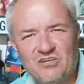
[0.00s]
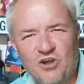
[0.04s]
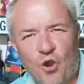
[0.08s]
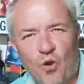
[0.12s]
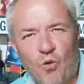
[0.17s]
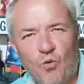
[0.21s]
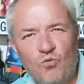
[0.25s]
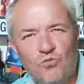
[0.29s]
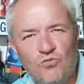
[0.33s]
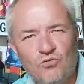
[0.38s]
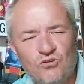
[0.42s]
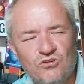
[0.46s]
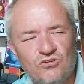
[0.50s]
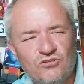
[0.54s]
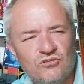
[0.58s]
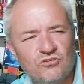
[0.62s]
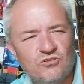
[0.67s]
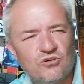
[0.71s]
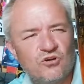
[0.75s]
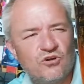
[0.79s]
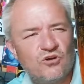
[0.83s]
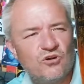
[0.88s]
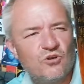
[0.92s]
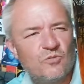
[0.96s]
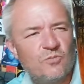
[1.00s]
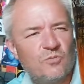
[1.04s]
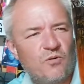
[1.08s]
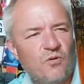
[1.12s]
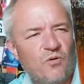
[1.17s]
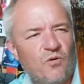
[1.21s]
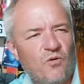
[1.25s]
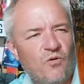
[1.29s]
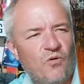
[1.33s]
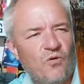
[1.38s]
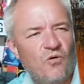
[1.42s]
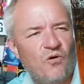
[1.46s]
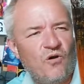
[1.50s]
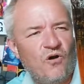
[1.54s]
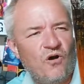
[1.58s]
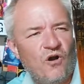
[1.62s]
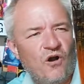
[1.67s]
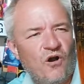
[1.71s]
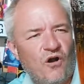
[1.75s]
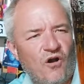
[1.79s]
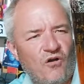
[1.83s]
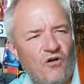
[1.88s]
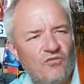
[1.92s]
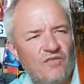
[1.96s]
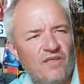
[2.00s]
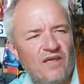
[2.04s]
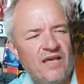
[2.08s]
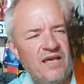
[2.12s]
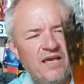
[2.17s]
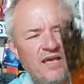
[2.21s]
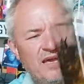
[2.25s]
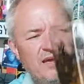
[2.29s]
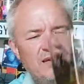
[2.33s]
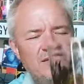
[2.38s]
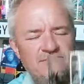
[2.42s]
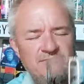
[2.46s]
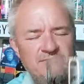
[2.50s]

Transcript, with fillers: golden colour pour on there.